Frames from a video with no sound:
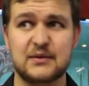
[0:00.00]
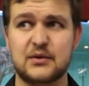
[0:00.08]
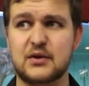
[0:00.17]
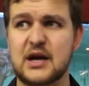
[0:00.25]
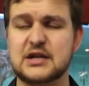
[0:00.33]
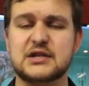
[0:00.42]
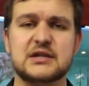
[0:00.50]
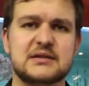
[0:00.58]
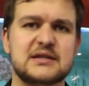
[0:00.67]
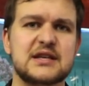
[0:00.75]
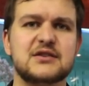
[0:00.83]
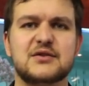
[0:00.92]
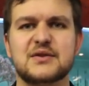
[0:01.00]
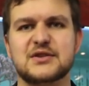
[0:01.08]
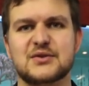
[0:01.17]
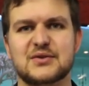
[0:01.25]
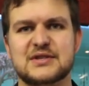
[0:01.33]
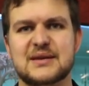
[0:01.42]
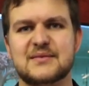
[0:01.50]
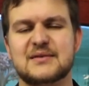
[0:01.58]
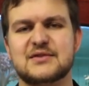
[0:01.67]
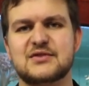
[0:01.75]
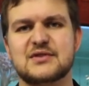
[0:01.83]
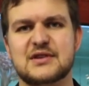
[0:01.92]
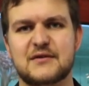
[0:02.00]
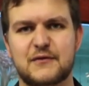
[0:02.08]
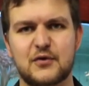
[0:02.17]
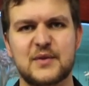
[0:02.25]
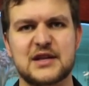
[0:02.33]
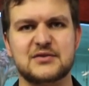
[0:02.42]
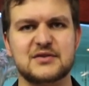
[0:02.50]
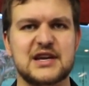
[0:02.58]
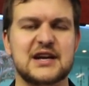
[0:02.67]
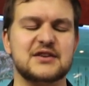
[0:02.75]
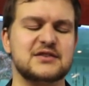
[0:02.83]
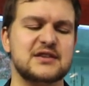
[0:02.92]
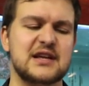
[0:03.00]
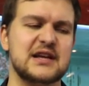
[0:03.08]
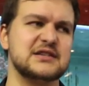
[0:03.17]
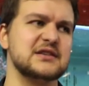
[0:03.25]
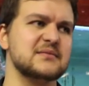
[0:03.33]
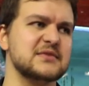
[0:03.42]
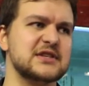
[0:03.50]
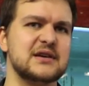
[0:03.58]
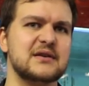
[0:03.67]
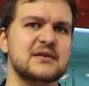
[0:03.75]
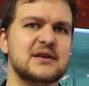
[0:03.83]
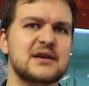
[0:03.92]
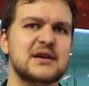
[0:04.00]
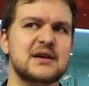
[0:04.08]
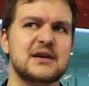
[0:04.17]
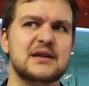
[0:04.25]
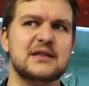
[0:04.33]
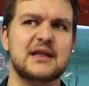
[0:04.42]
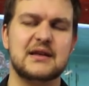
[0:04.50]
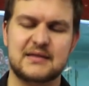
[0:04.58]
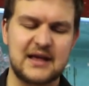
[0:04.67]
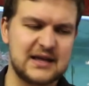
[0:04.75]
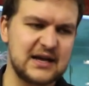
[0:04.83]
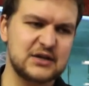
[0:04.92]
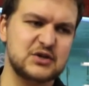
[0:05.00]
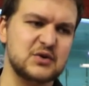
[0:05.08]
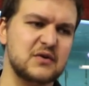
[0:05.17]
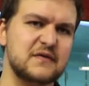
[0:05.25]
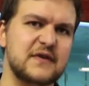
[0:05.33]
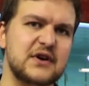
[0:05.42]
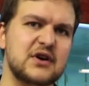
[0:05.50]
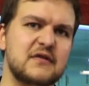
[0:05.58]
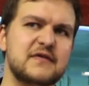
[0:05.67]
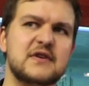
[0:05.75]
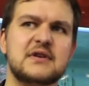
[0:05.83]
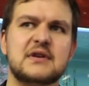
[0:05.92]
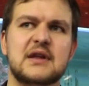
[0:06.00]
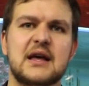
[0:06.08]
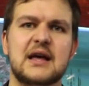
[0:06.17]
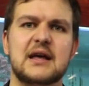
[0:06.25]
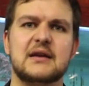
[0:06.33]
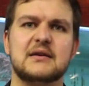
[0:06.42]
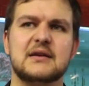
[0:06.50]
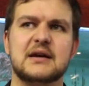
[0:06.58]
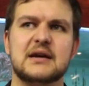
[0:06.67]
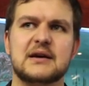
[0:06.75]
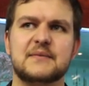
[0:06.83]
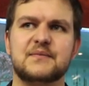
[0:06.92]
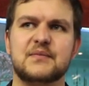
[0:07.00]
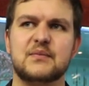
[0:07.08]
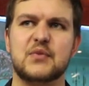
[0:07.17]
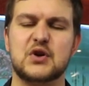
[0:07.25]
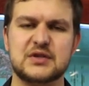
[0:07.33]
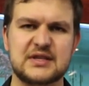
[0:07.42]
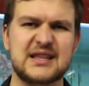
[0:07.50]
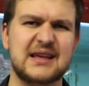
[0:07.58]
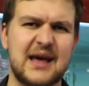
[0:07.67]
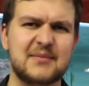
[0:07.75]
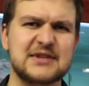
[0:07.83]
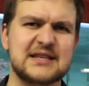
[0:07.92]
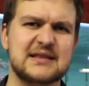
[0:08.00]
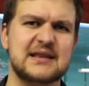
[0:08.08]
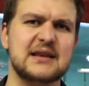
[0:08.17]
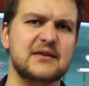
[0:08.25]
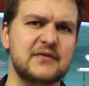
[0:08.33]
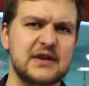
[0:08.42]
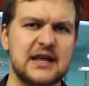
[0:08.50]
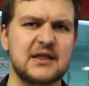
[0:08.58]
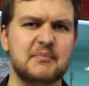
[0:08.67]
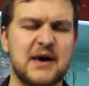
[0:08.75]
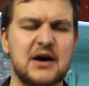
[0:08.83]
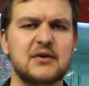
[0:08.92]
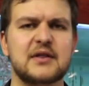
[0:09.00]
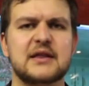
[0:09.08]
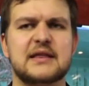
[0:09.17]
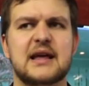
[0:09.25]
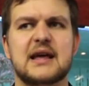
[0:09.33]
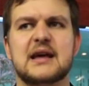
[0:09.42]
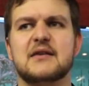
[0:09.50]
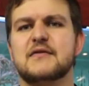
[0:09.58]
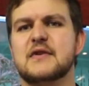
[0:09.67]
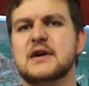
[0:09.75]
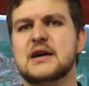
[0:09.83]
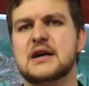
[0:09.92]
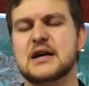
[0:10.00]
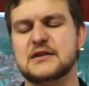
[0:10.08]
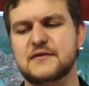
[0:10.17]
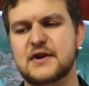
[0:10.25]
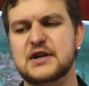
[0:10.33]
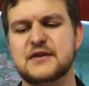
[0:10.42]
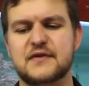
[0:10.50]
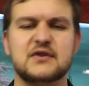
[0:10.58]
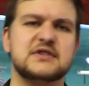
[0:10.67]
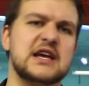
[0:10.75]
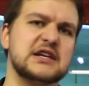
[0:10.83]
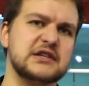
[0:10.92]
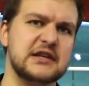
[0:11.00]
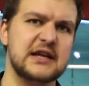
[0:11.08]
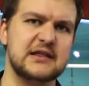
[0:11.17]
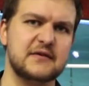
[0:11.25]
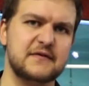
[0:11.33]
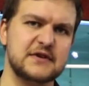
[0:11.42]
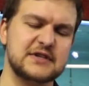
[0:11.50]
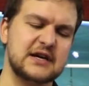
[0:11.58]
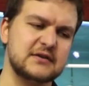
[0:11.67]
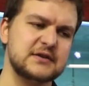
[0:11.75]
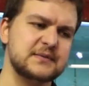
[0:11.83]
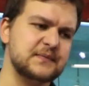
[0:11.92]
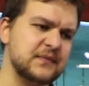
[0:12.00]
you actually tend to resort sometimes to using a full metal jacket to catch them. So they cut you off very often, and because of the habitat they live in and the power that they have, it's very difficult to actually get the fish out.